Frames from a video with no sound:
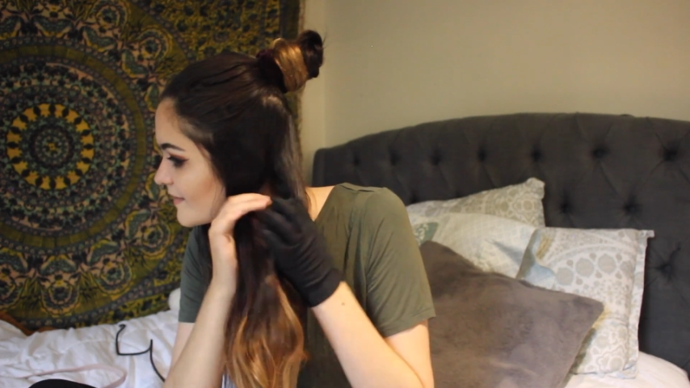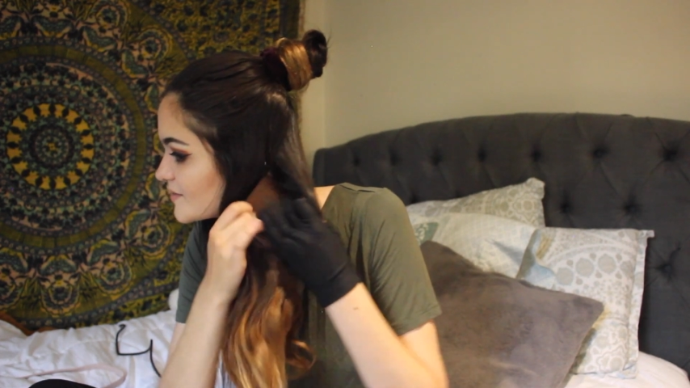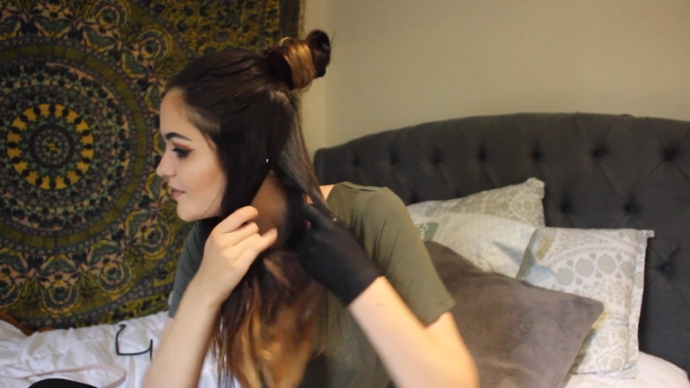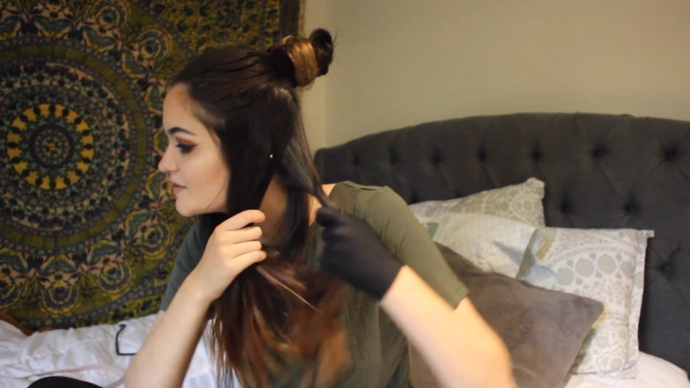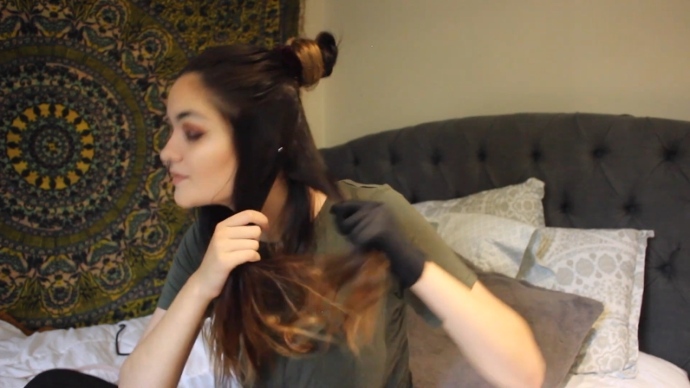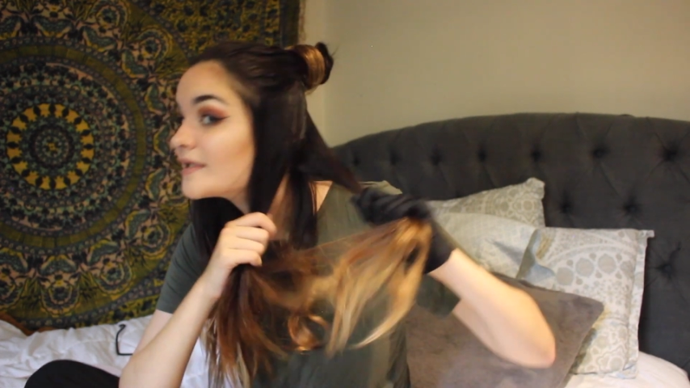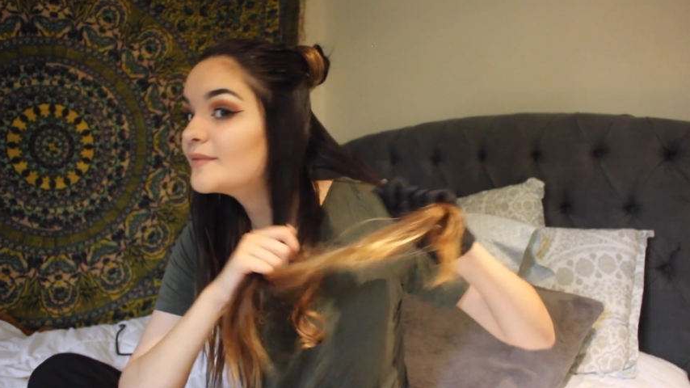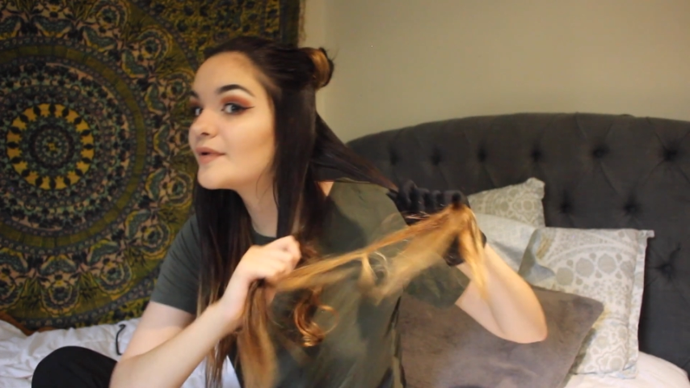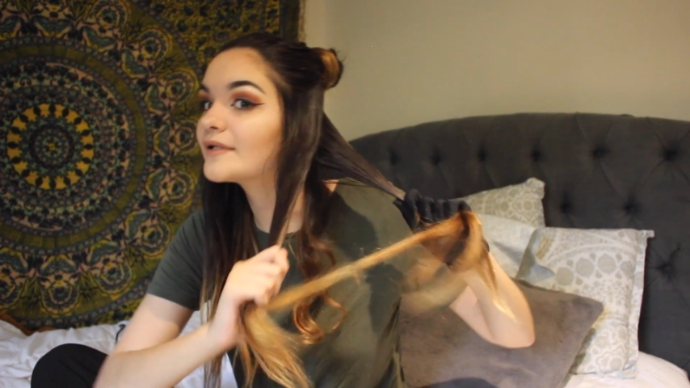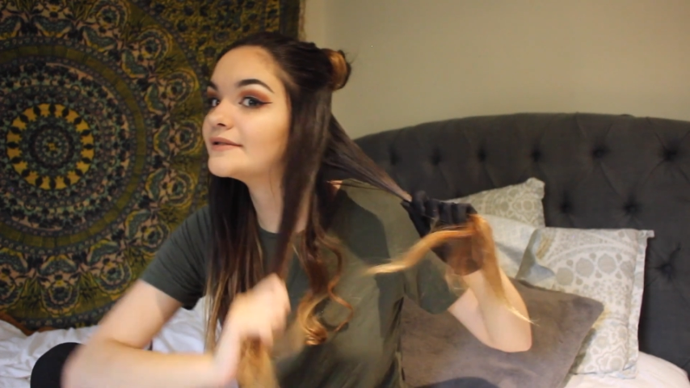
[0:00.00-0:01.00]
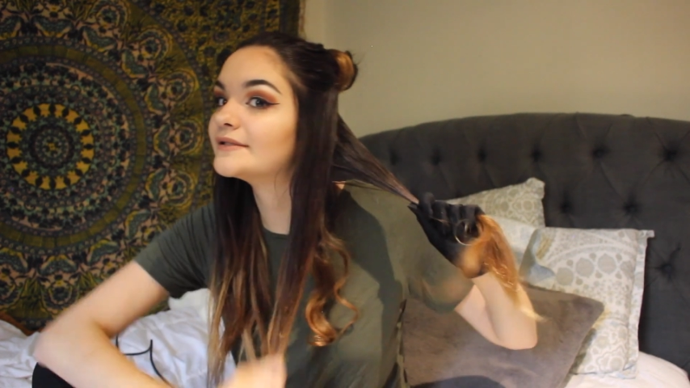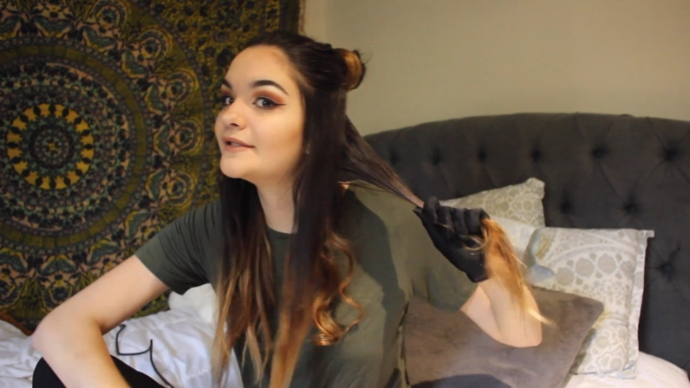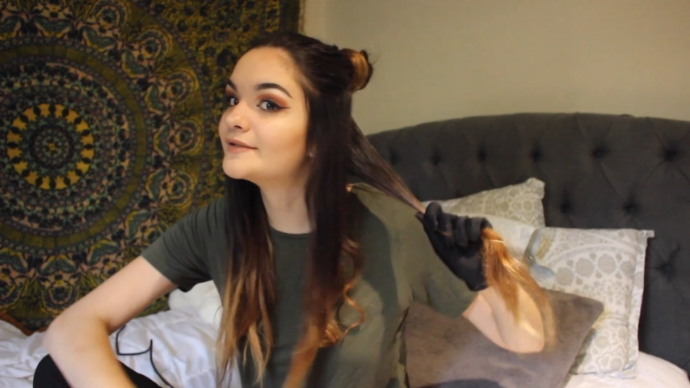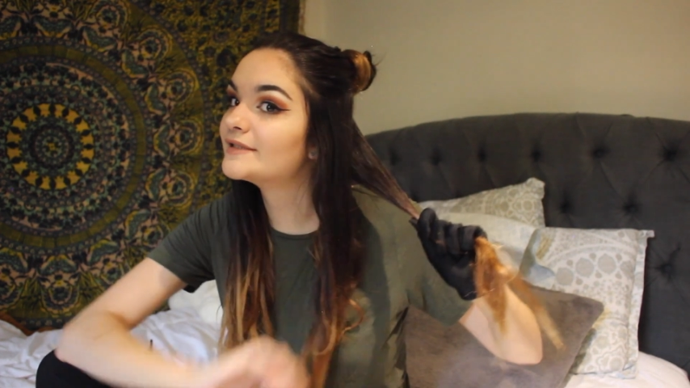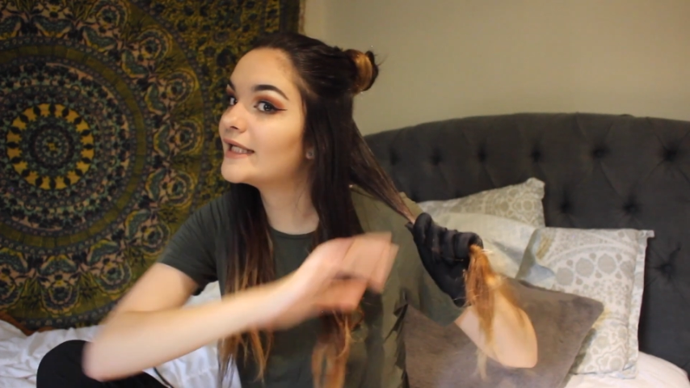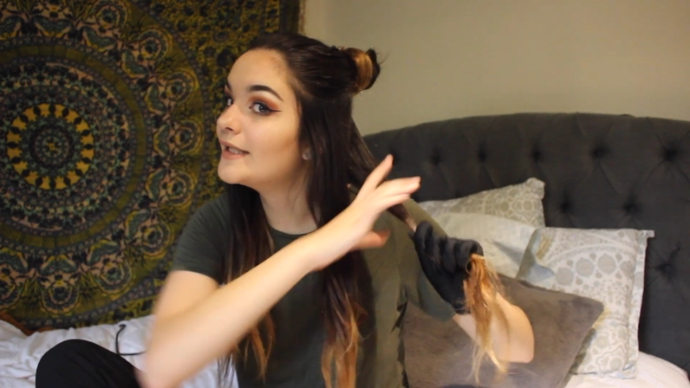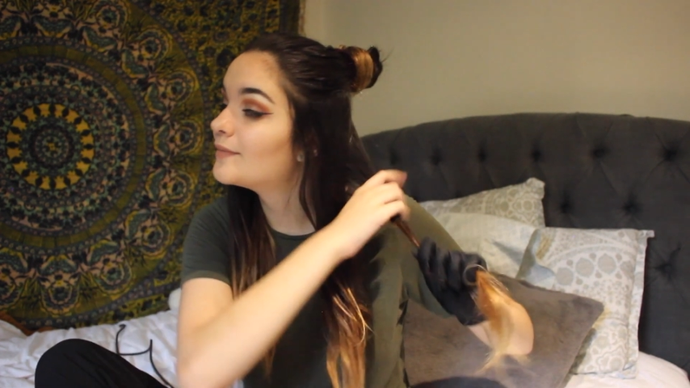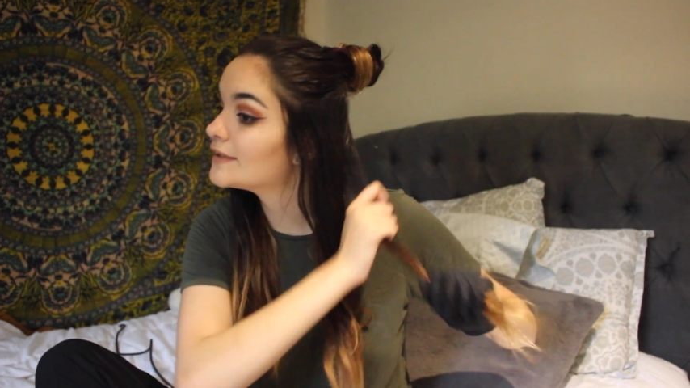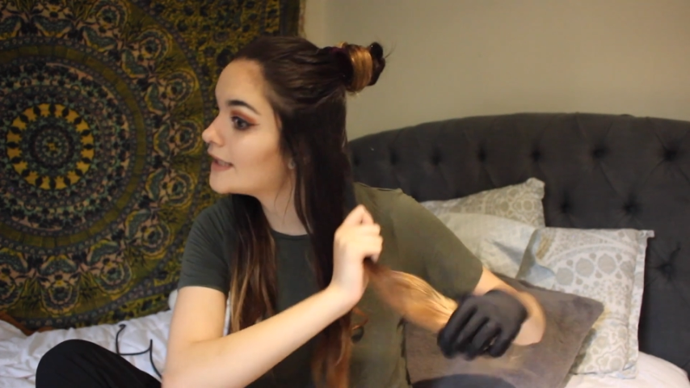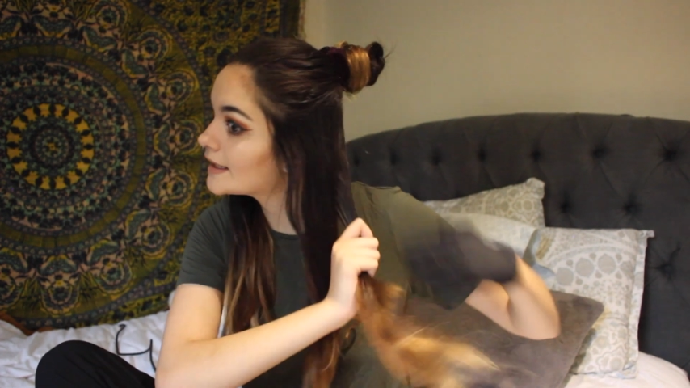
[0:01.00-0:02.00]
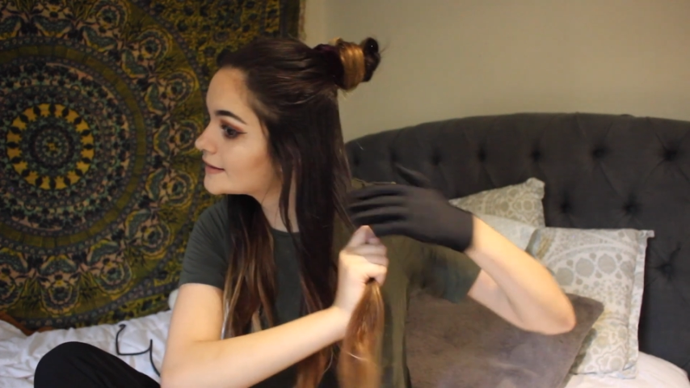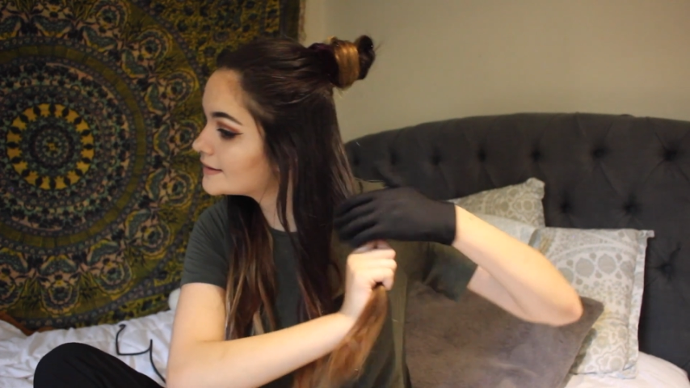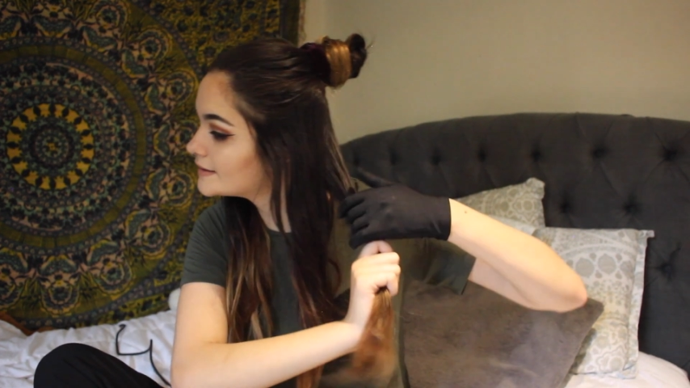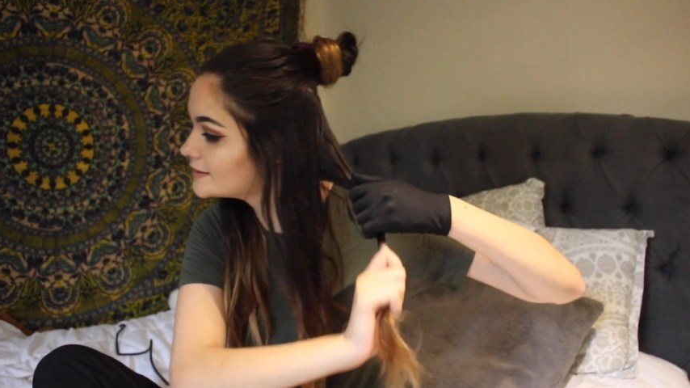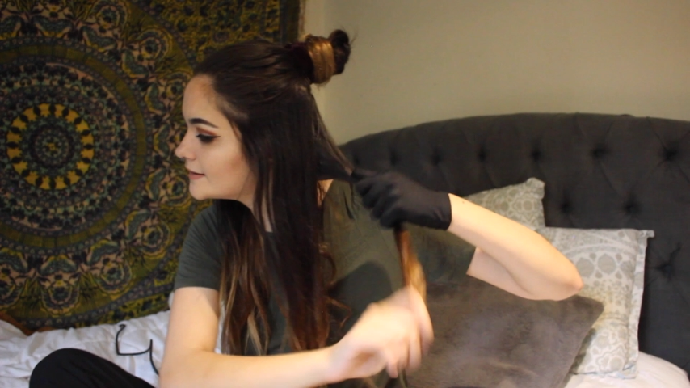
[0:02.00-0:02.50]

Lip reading: That's why it's really important to use heat protector.